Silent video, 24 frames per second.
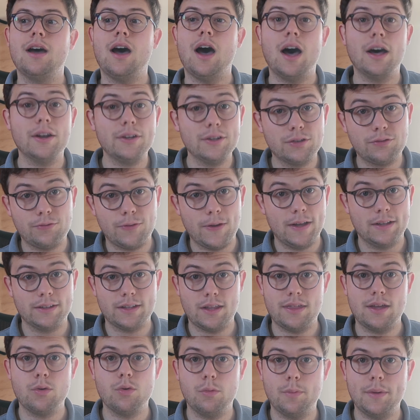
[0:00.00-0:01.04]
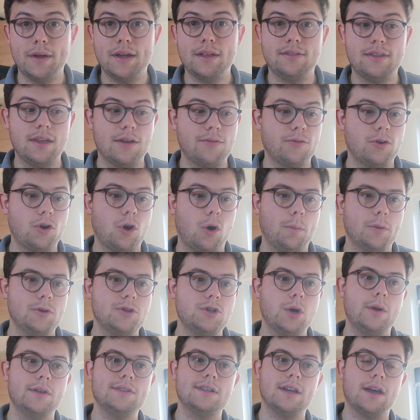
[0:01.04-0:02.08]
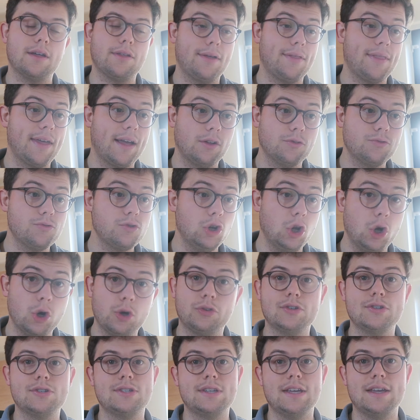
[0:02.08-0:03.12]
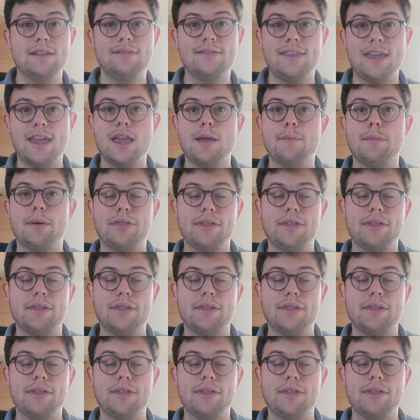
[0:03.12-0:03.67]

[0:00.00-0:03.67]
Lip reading: Huddersfield, I think, will be a different opportunity. I think they'll look to sit deep.